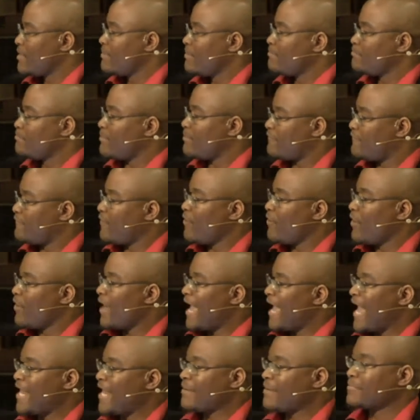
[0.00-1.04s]
Before
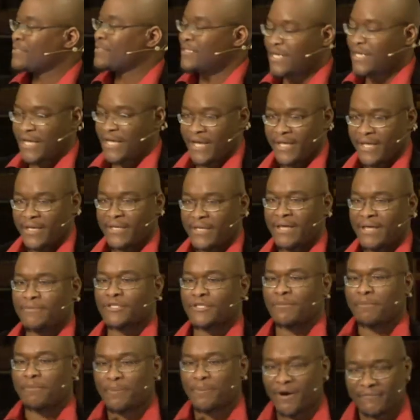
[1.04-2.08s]
Adam sinned, there was a
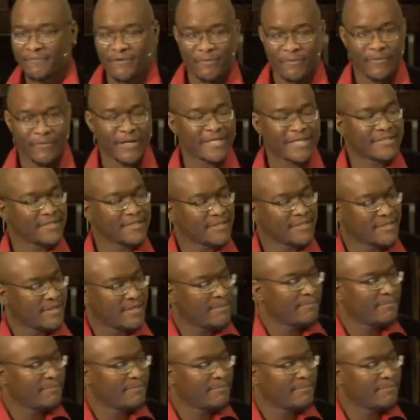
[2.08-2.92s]
perfect relationship